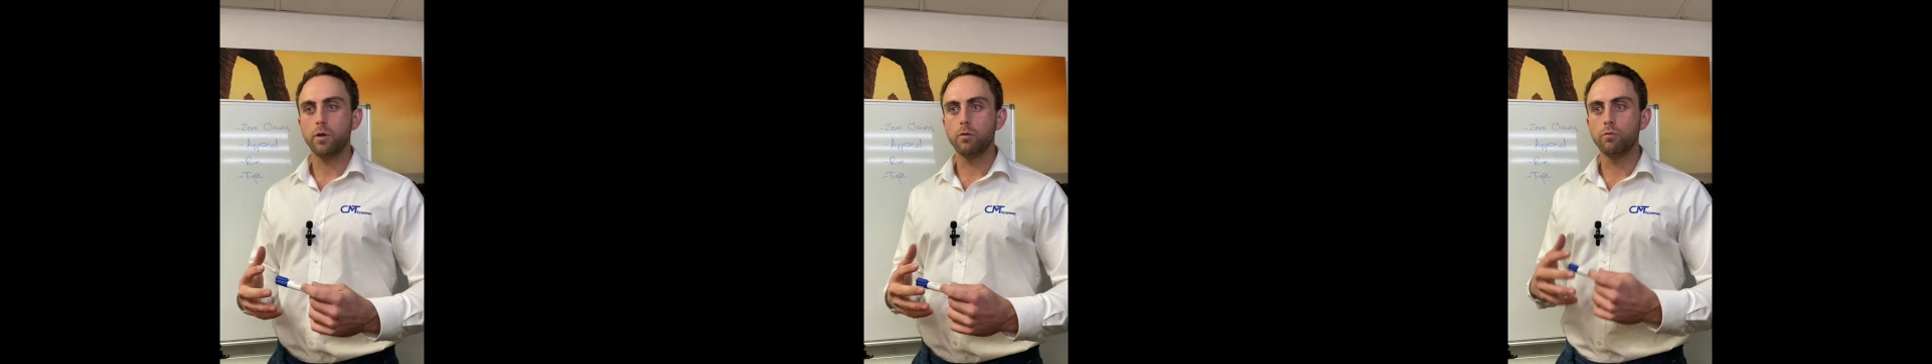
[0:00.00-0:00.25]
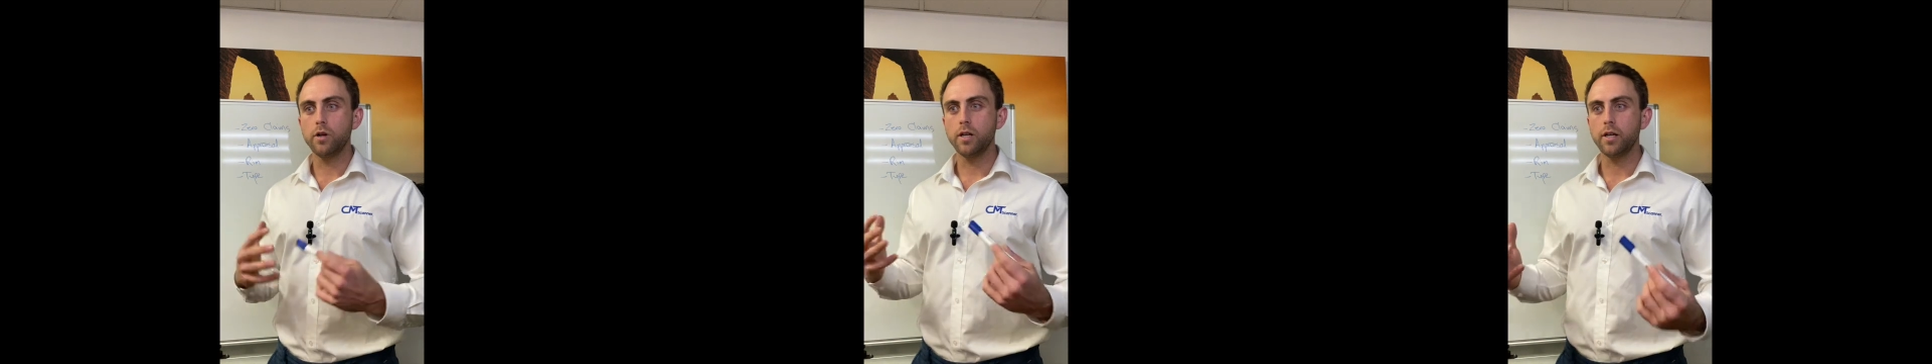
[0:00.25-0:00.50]

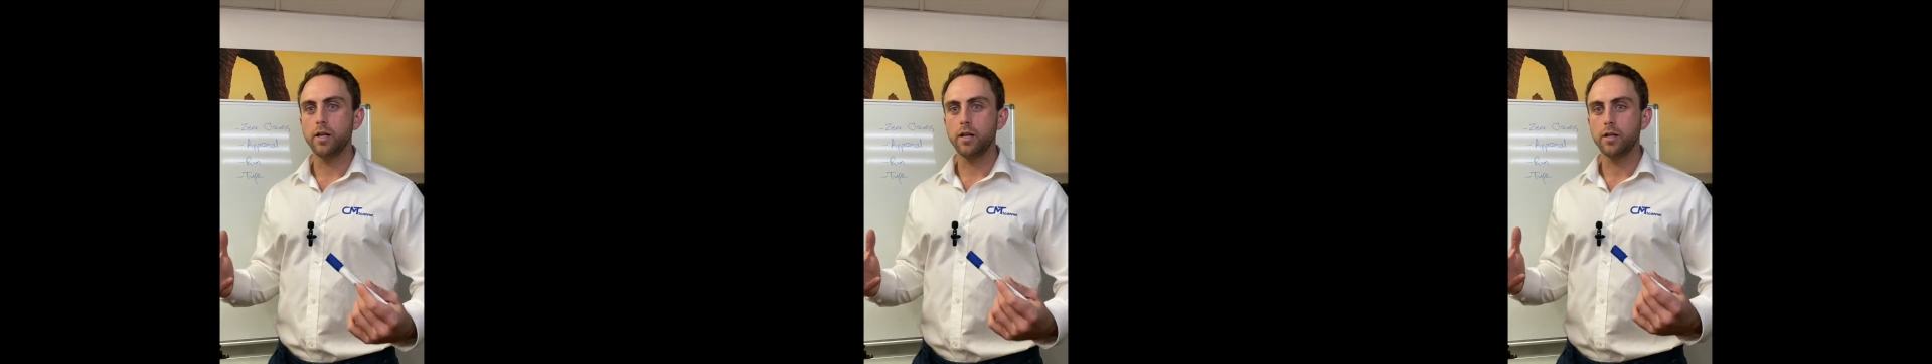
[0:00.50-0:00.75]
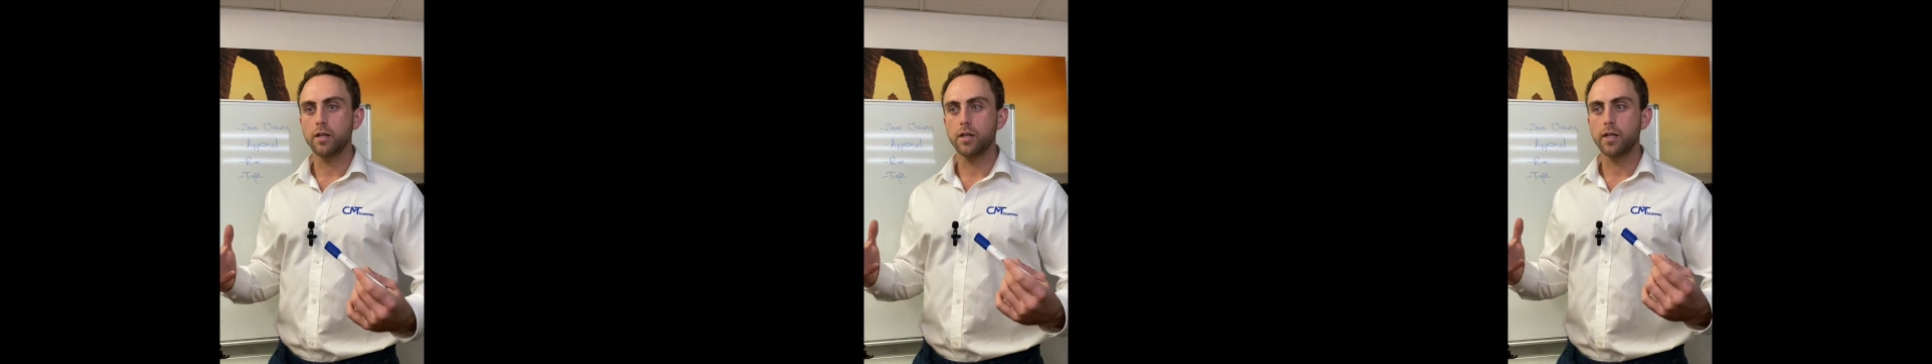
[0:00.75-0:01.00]
really
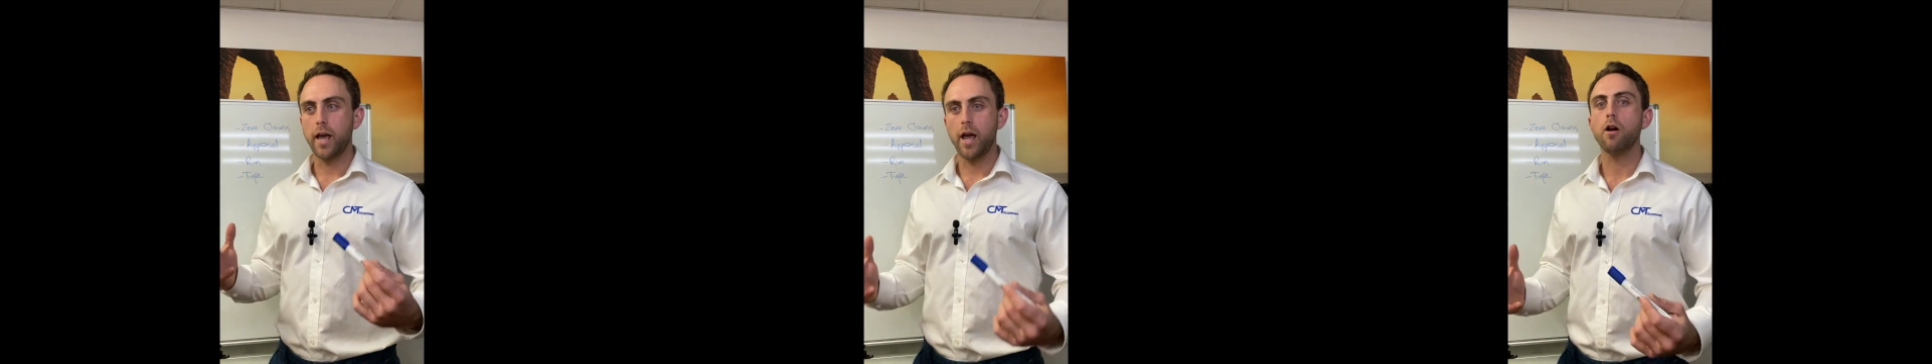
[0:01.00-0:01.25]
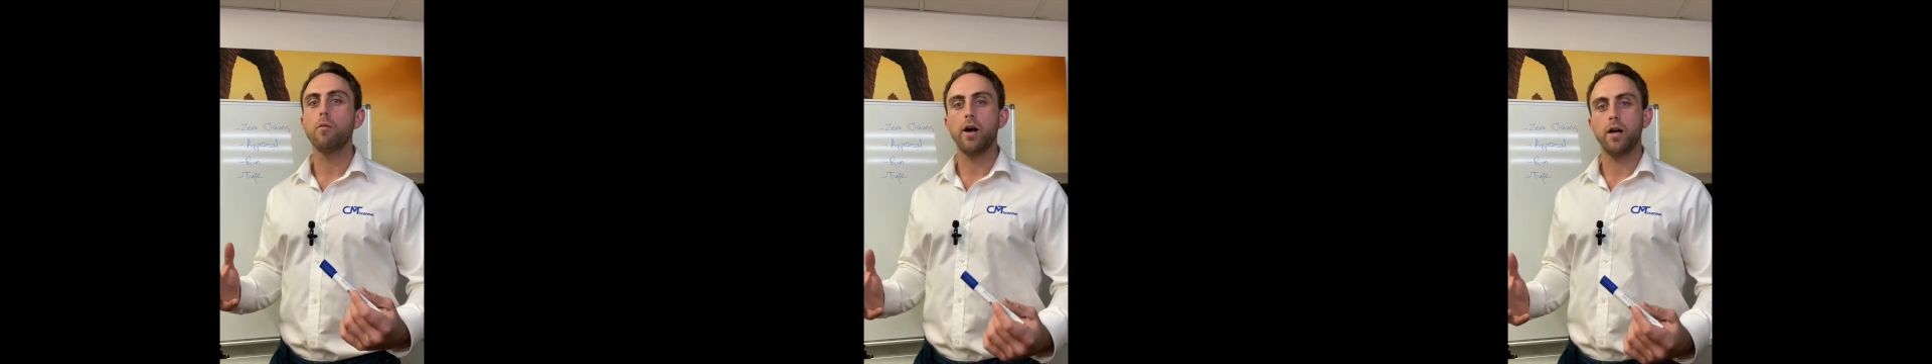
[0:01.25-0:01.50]

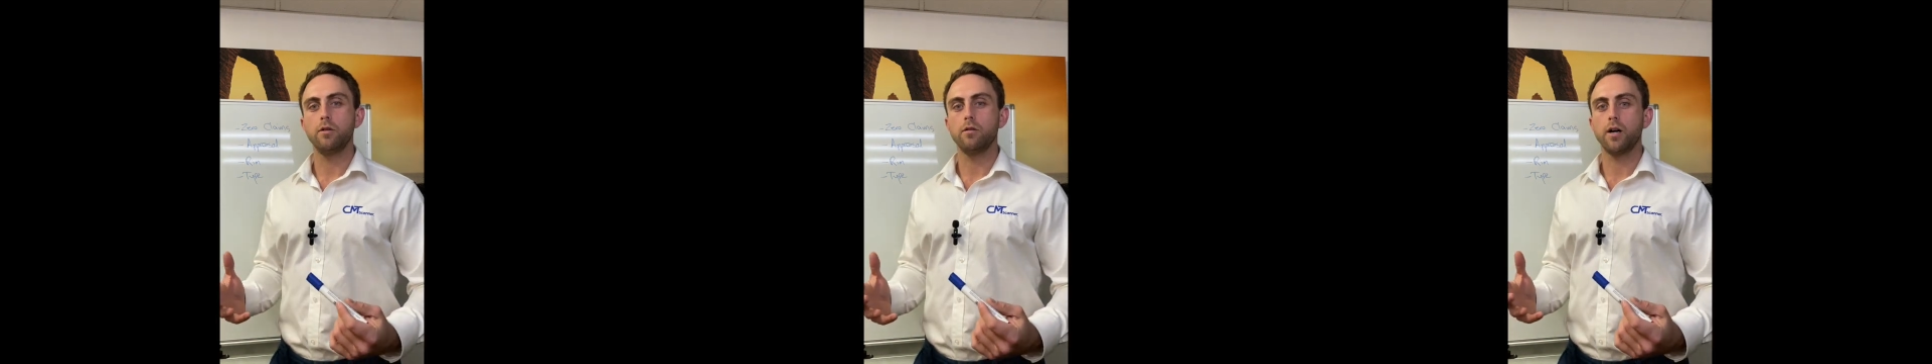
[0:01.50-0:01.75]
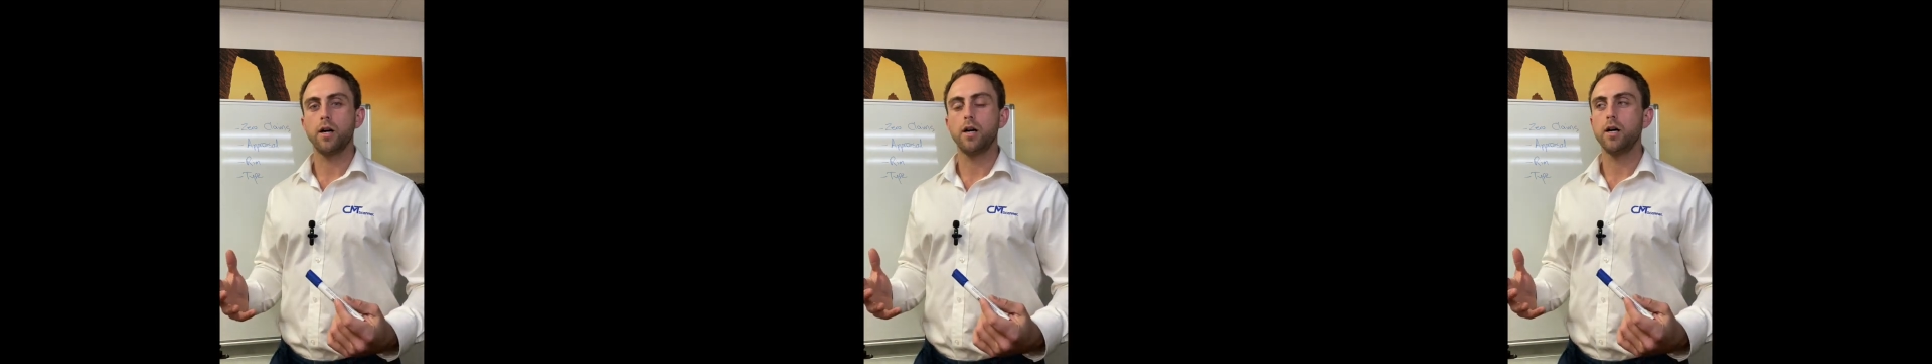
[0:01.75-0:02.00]
care about your
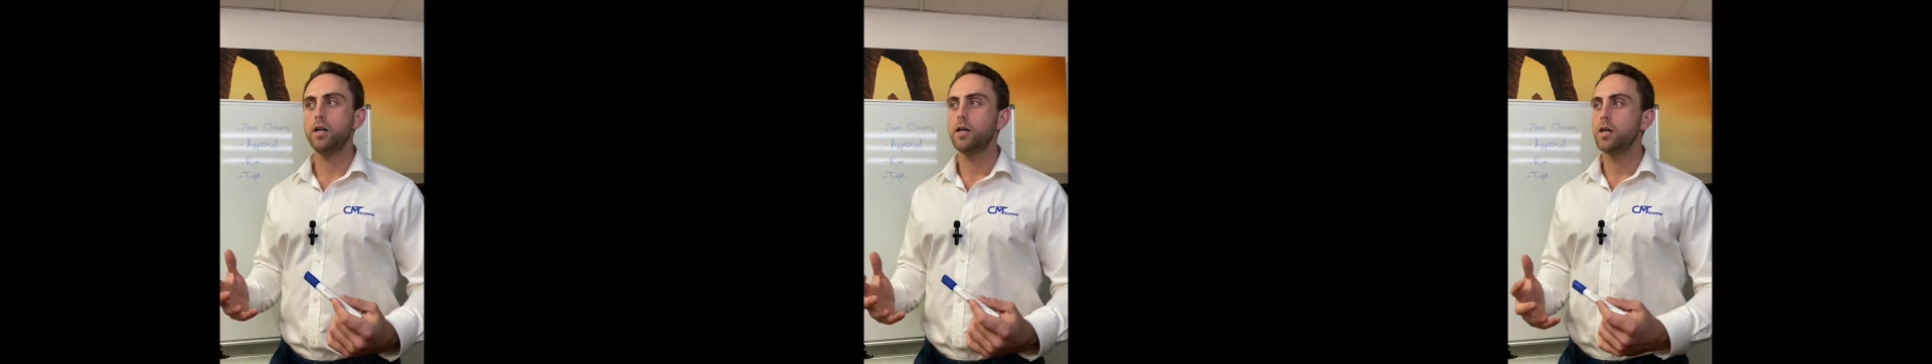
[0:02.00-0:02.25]
car.